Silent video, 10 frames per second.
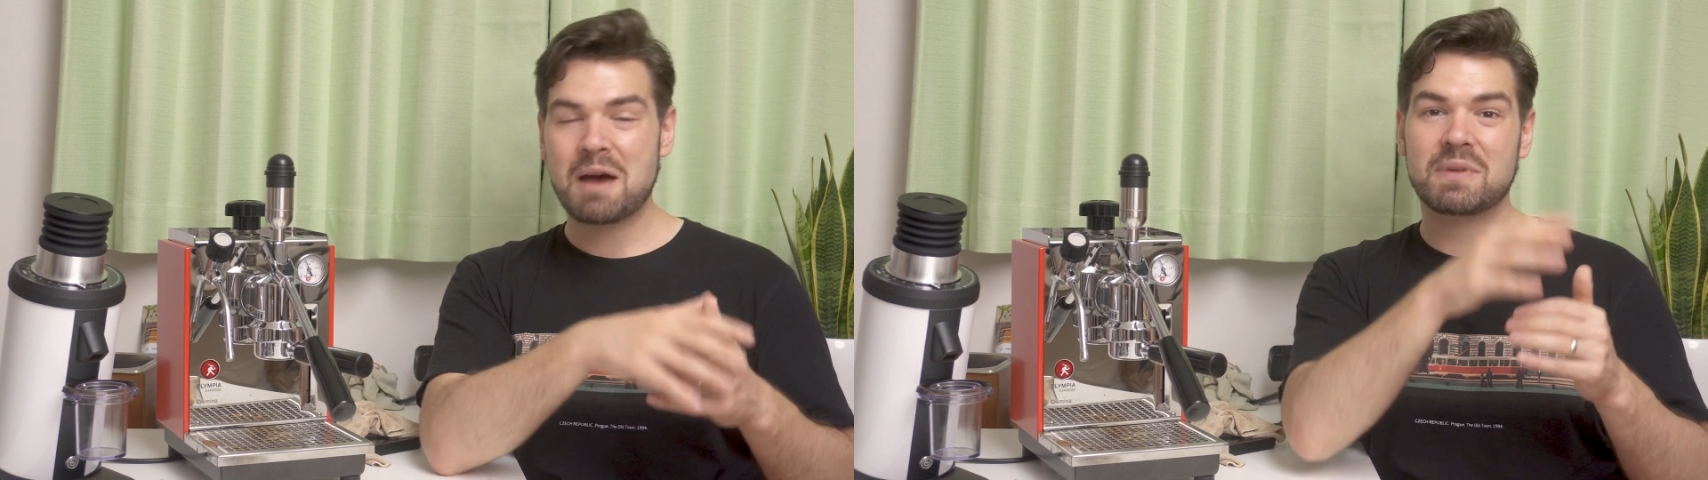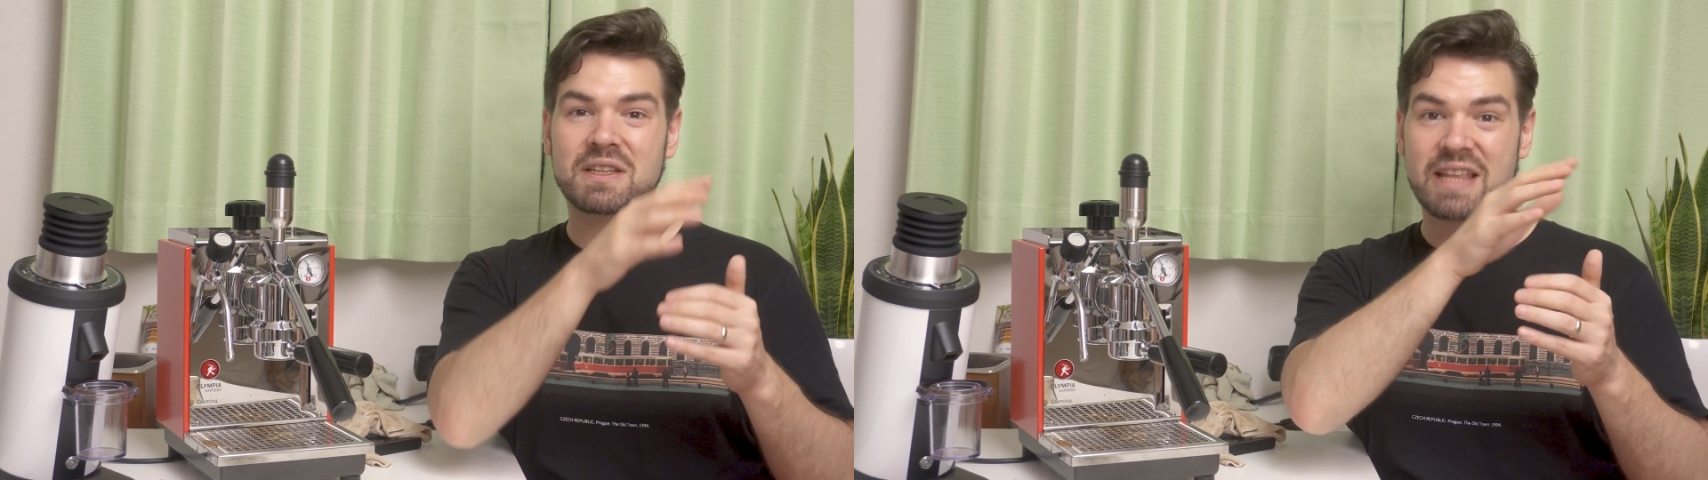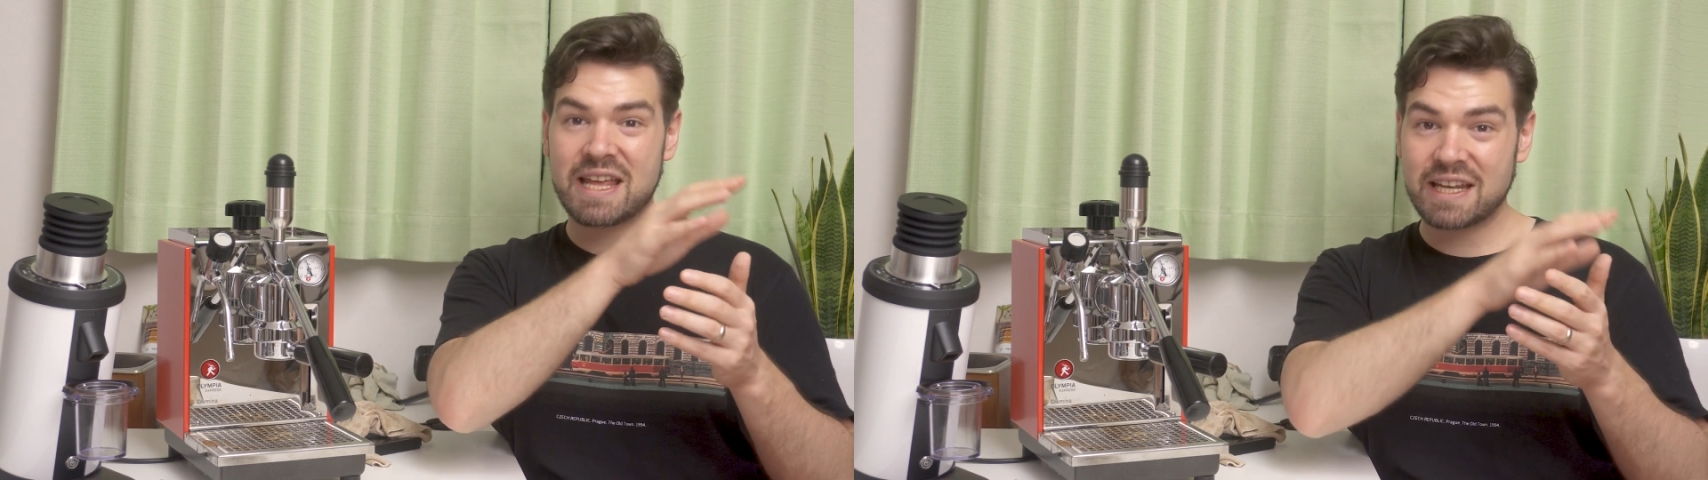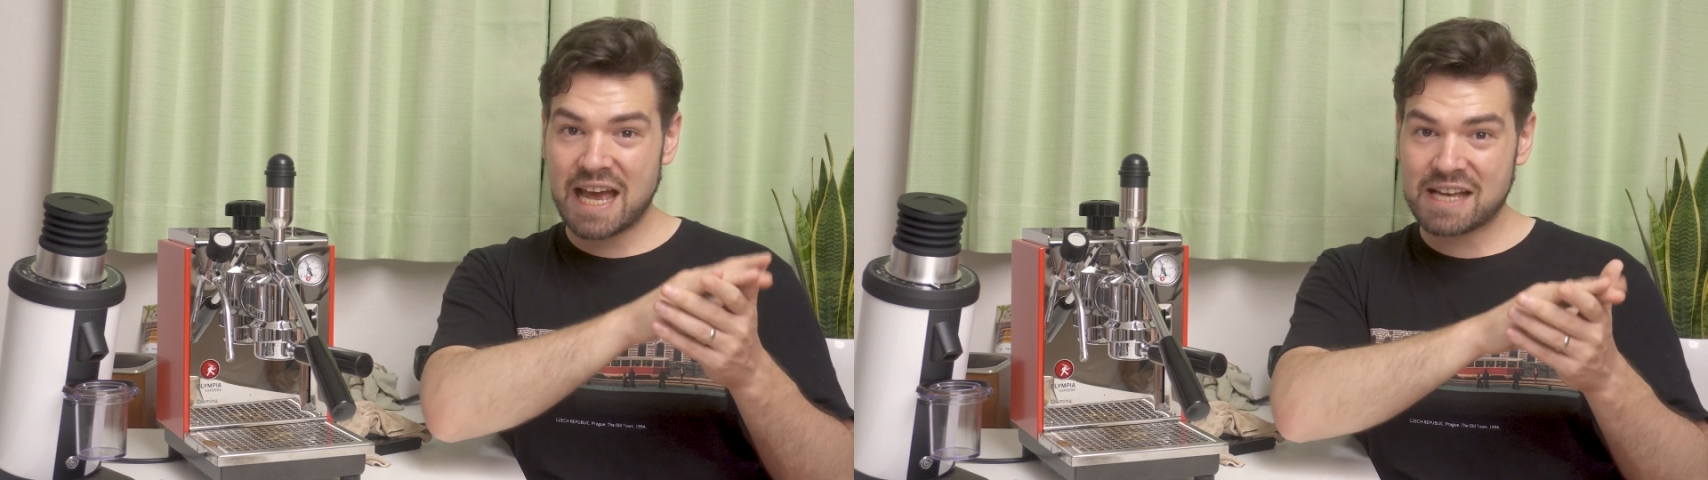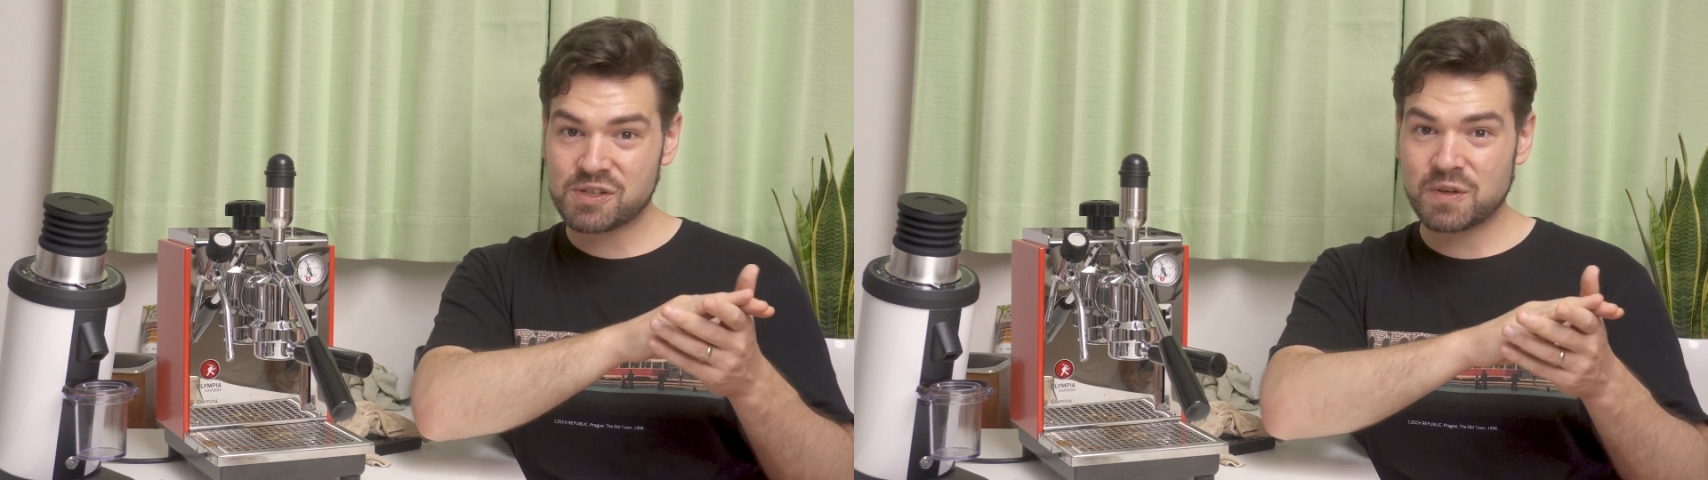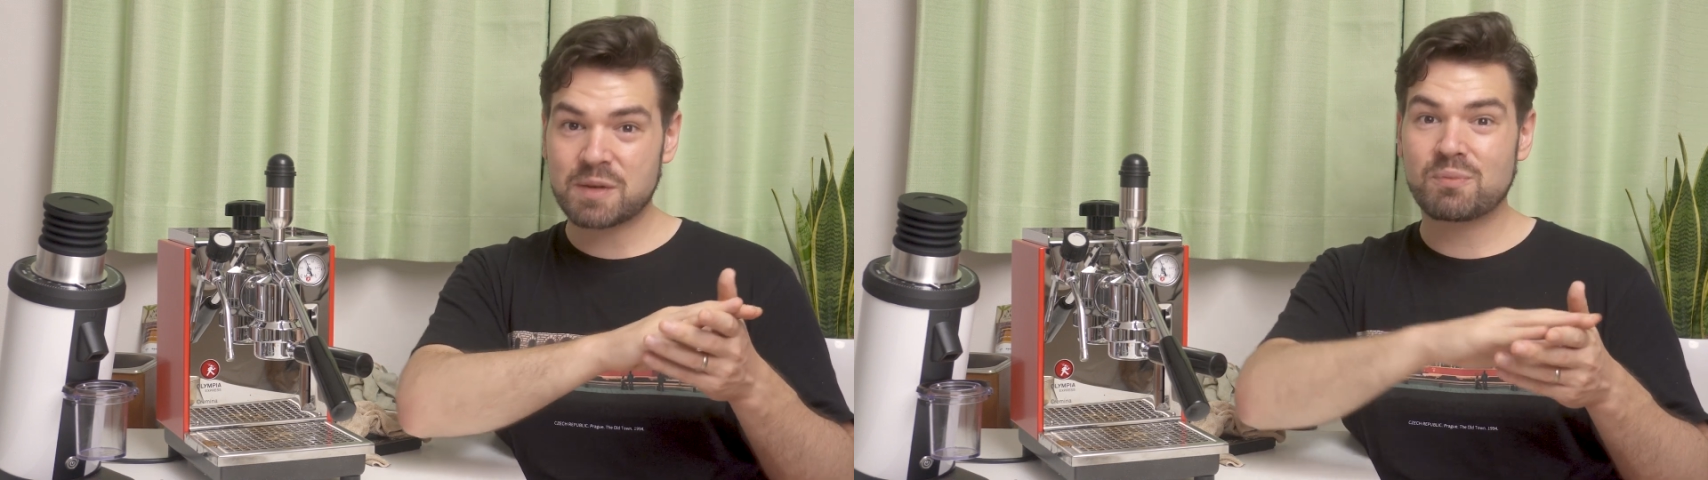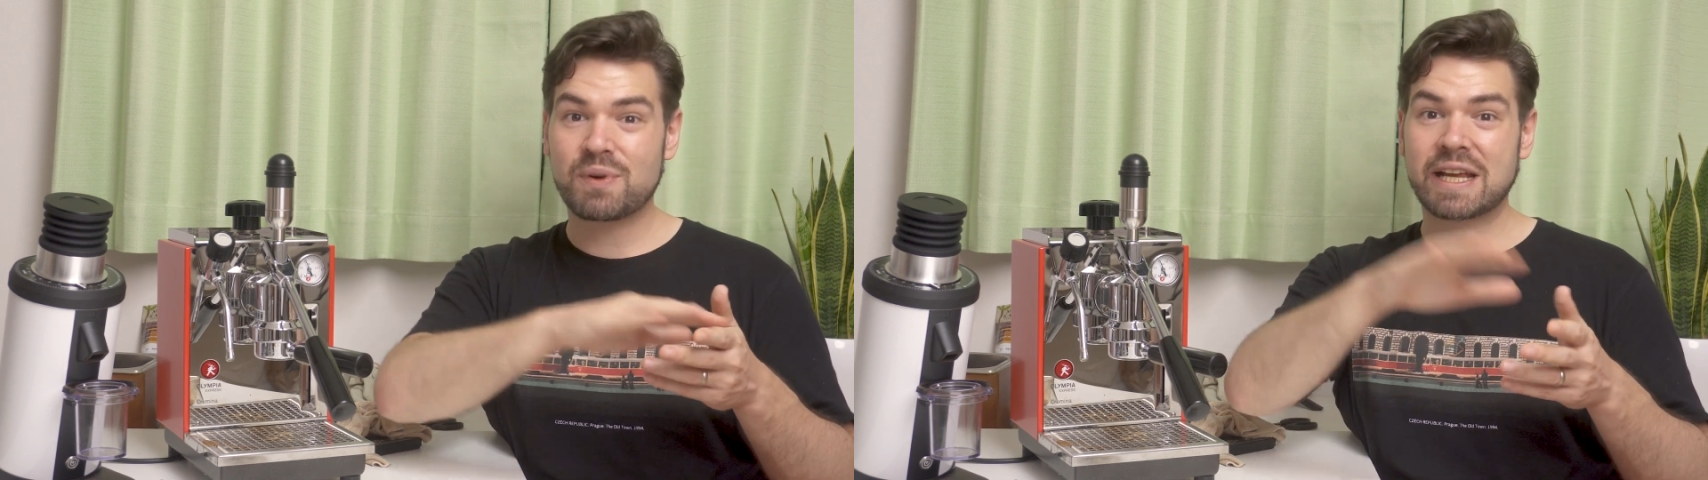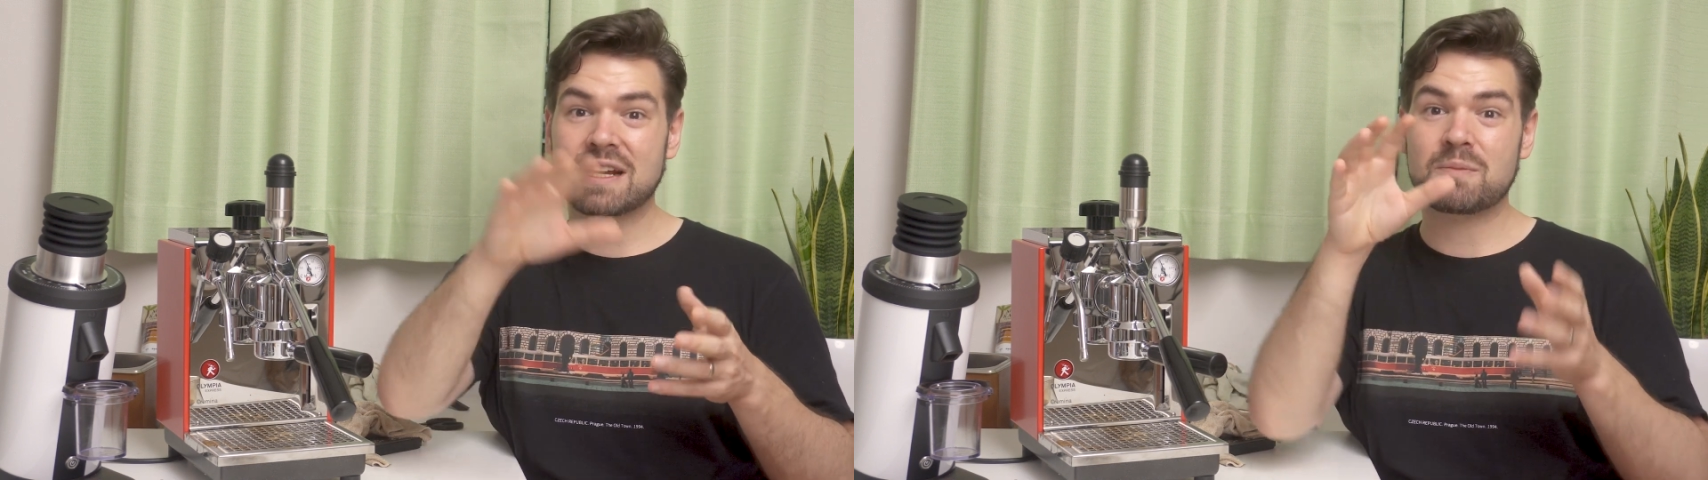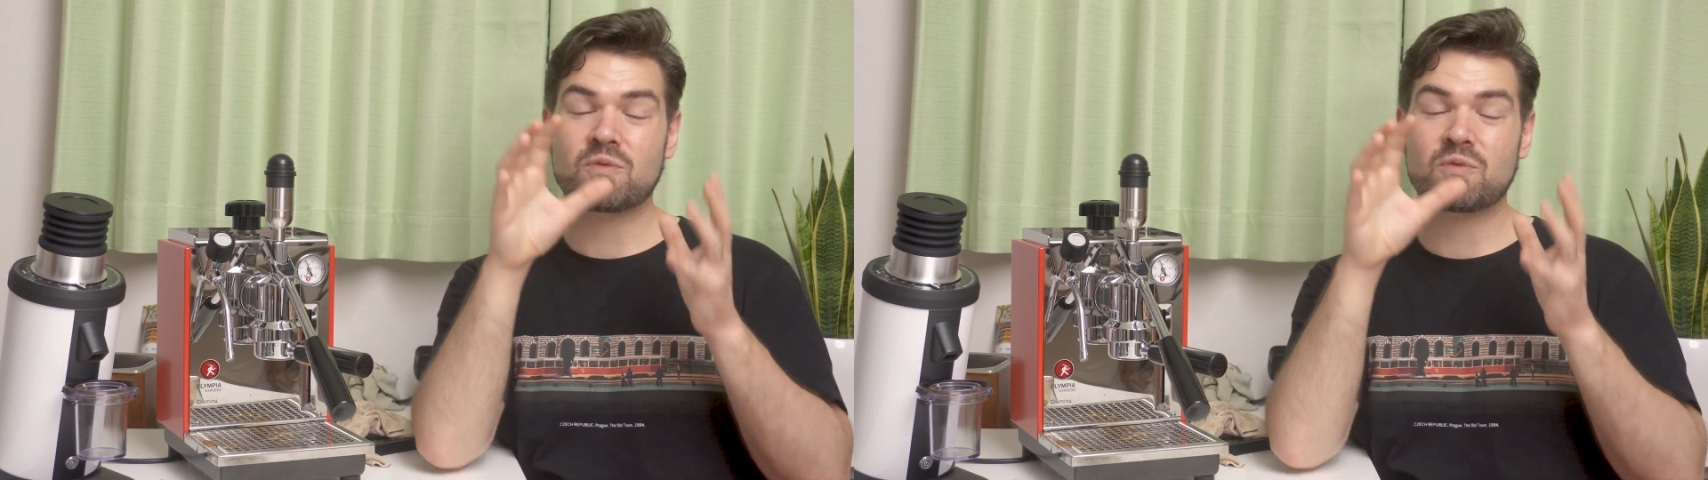But then as you can bring it up